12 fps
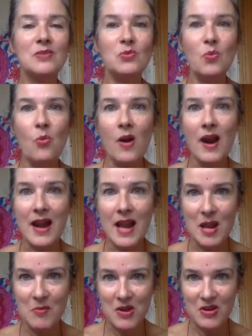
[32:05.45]

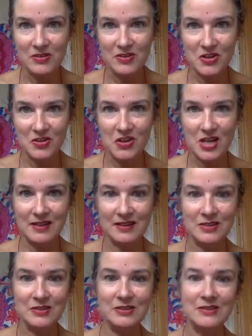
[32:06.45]
way beyond your
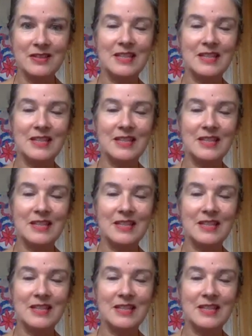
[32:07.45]
genitals,